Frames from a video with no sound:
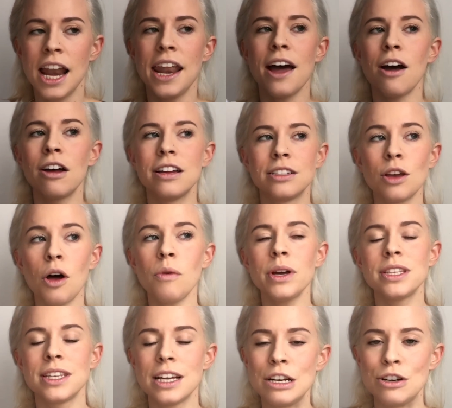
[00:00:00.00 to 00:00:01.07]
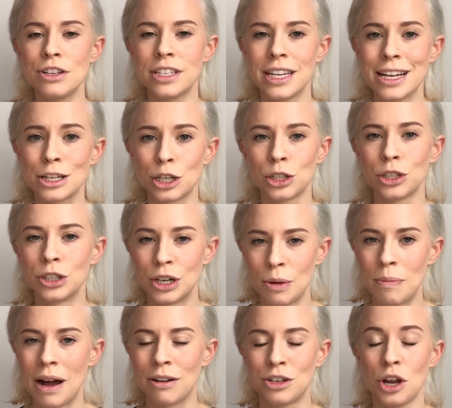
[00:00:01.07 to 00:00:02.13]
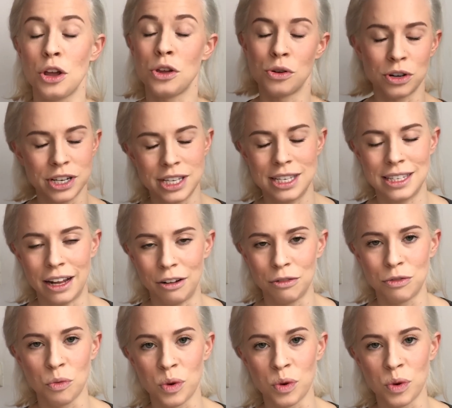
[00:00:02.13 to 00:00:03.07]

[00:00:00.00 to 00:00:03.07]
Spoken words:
Now, it's always interesting to learn about yourself.